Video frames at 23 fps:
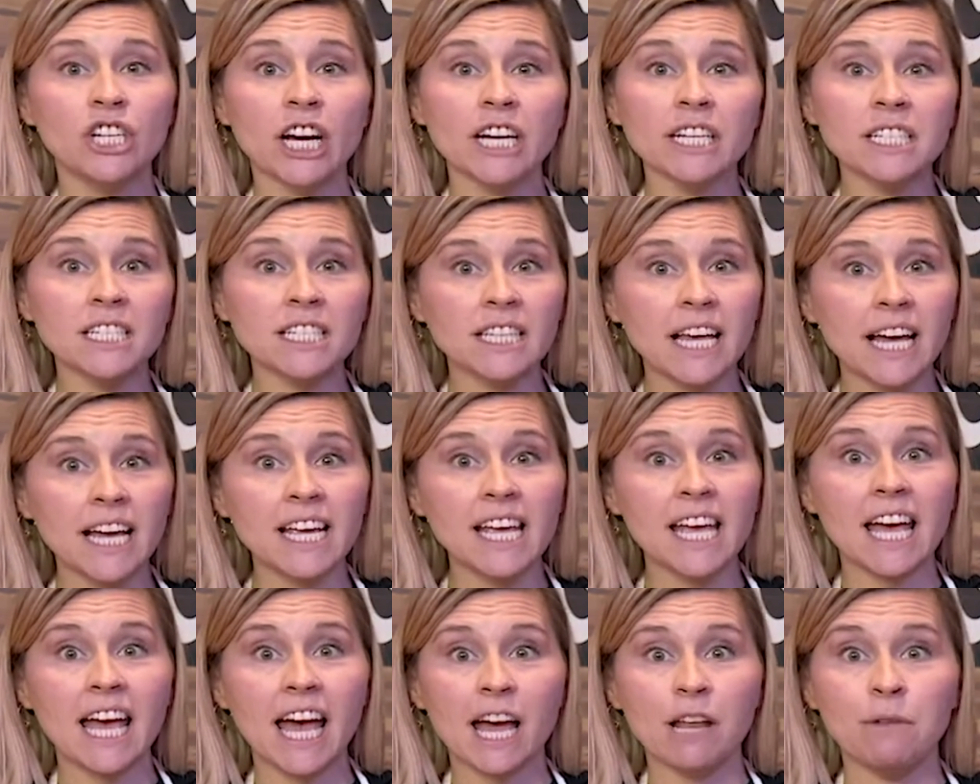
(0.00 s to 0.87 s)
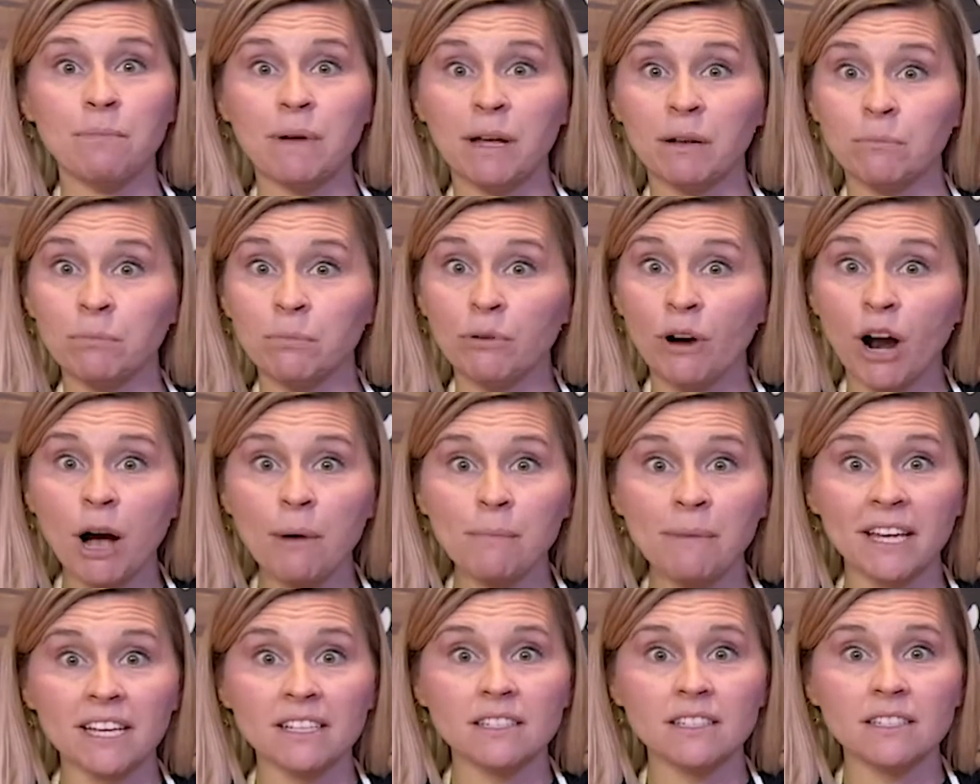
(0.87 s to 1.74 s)
just like it had been
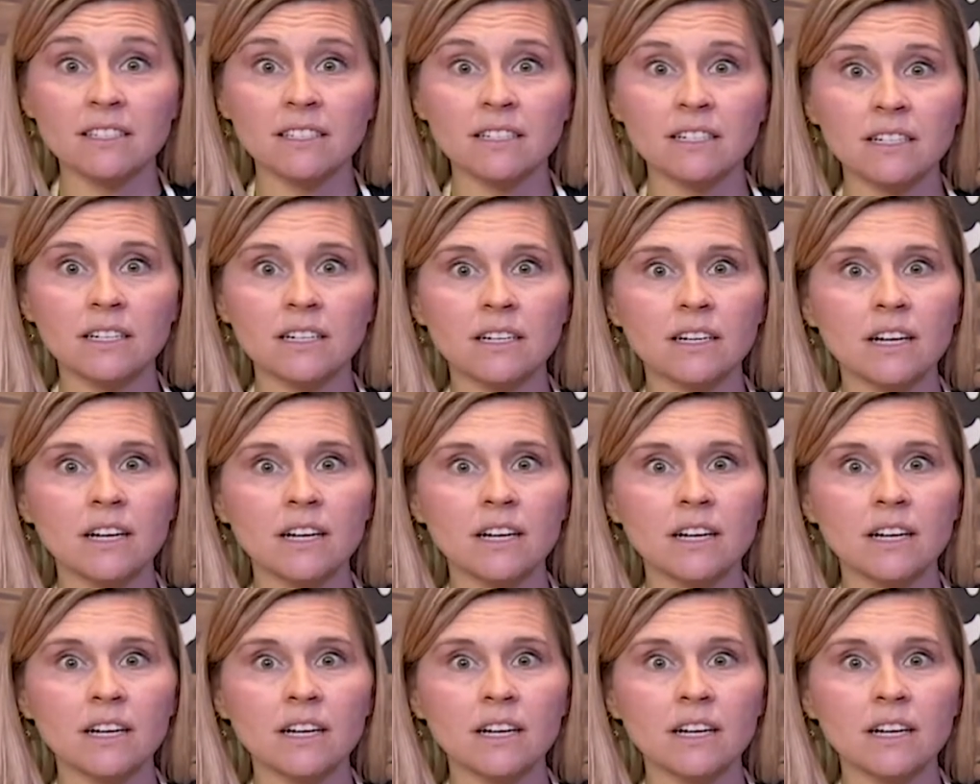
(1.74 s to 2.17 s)
promised.